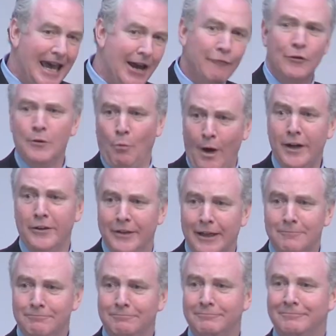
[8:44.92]
every one of
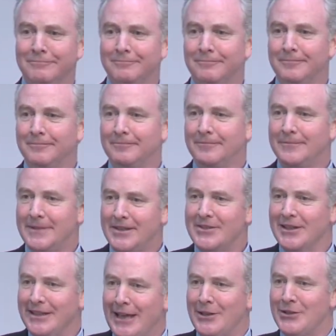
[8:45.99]
them
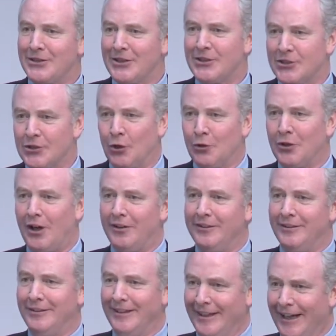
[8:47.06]
is against this so-called
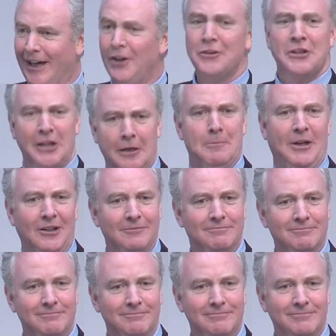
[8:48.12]
health care bill.
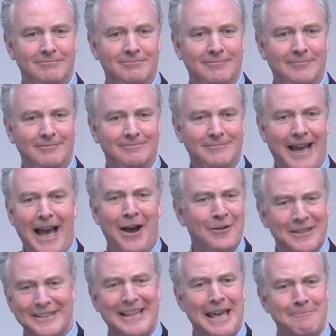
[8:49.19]
How
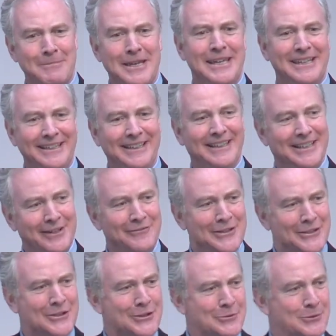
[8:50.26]
can that be if
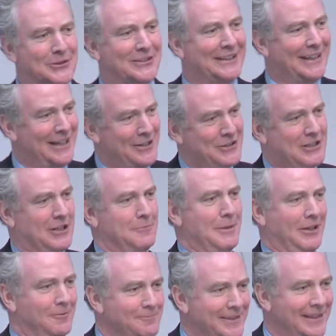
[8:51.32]
this is really a health care
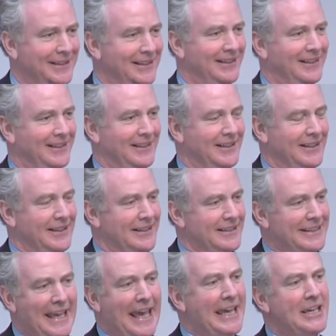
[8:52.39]
bill?
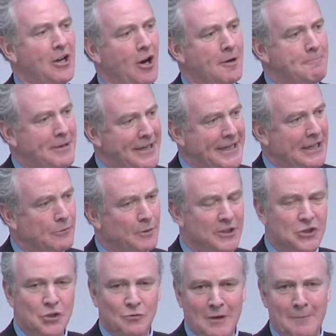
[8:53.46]
The AARP,
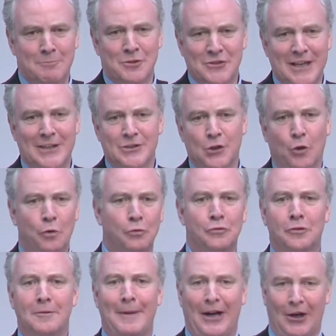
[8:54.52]
which represents
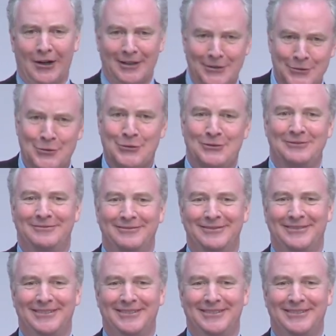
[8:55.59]
older Americans,